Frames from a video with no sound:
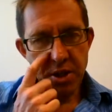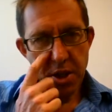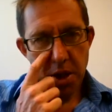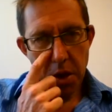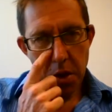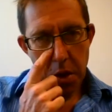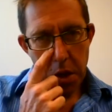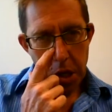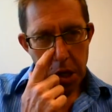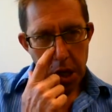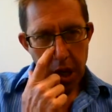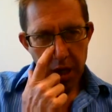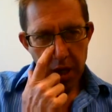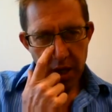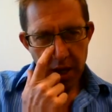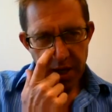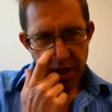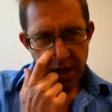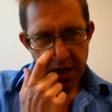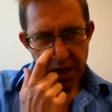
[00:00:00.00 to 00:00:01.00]
So I'd
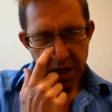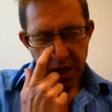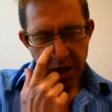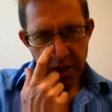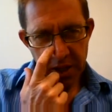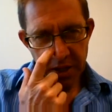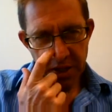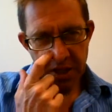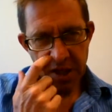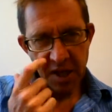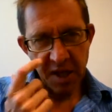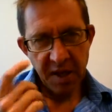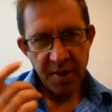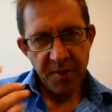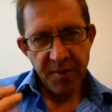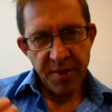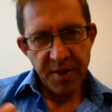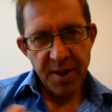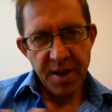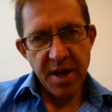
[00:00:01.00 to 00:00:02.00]
like you to
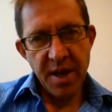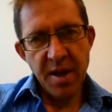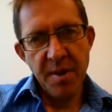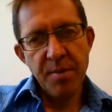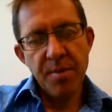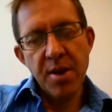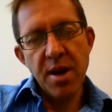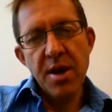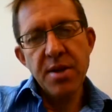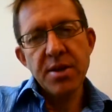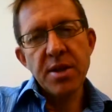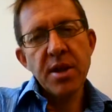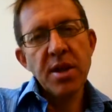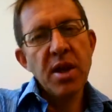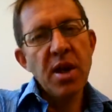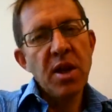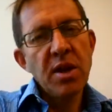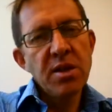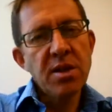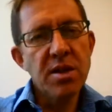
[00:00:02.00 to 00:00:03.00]
consider the pros and
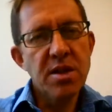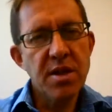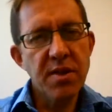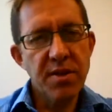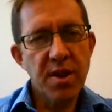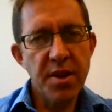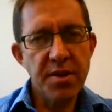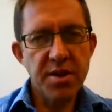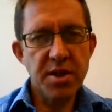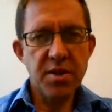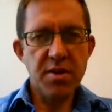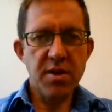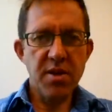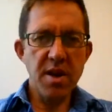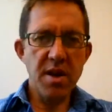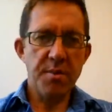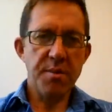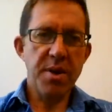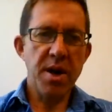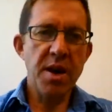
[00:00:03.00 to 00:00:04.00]
cons of those
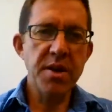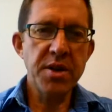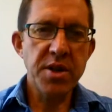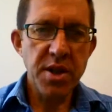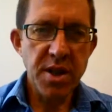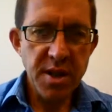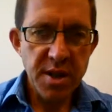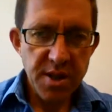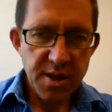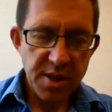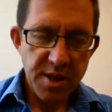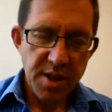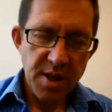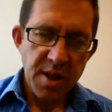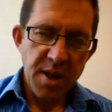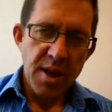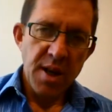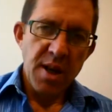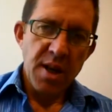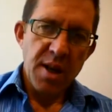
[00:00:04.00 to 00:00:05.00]
three approaches.